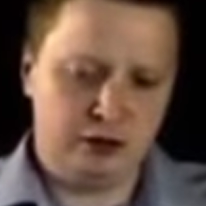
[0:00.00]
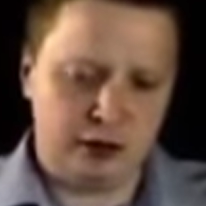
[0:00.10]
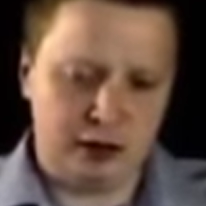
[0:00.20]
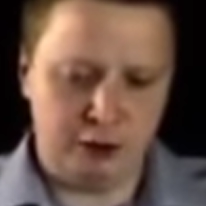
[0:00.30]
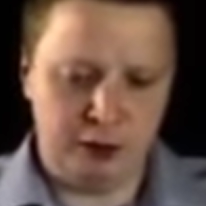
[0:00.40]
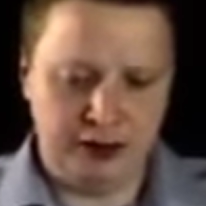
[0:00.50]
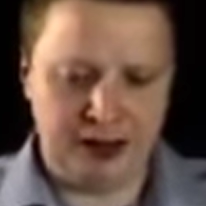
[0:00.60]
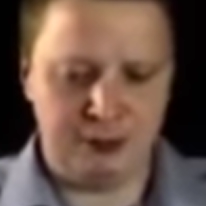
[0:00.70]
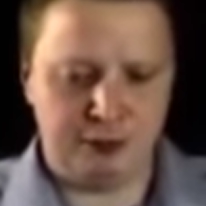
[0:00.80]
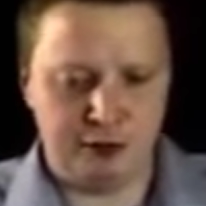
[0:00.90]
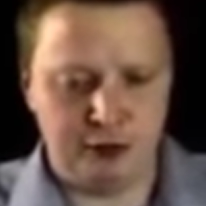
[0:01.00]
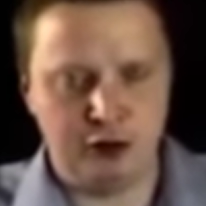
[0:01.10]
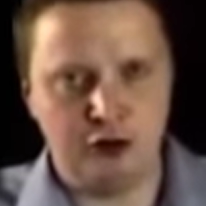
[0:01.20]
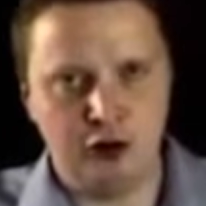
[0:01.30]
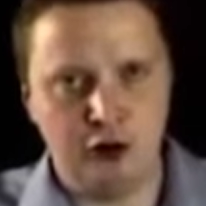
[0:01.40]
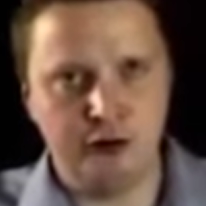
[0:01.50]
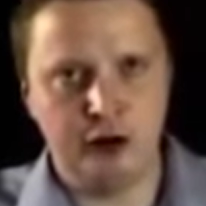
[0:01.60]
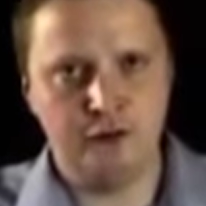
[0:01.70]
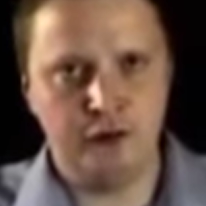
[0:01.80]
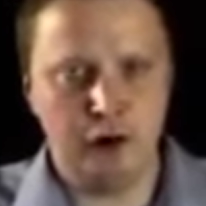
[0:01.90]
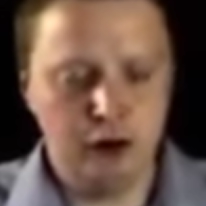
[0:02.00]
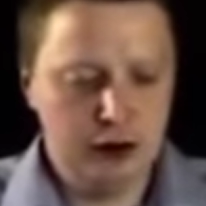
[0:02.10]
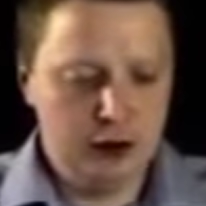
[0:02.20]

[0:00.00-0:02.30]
Tal's been kept under control so far.